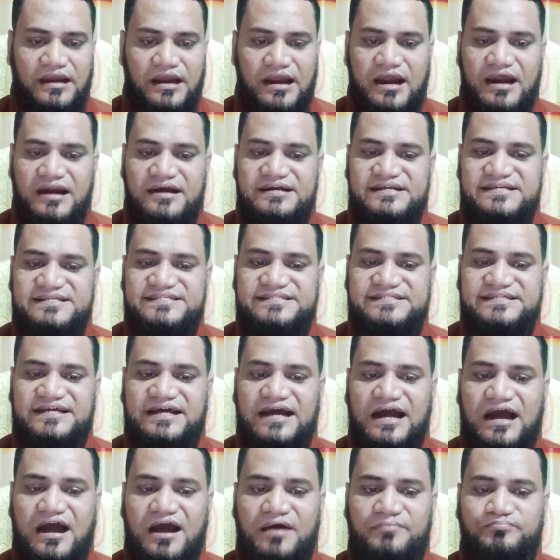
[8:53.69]
and stay
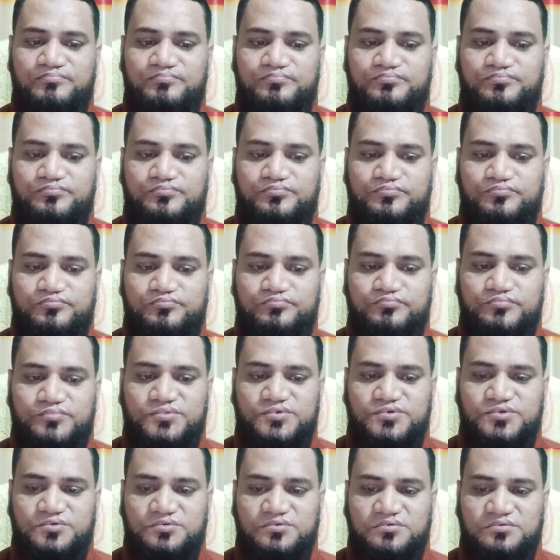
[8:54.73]
up
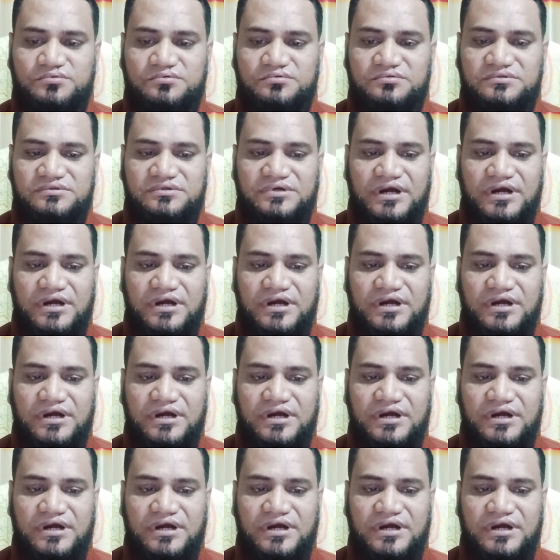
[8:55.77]
to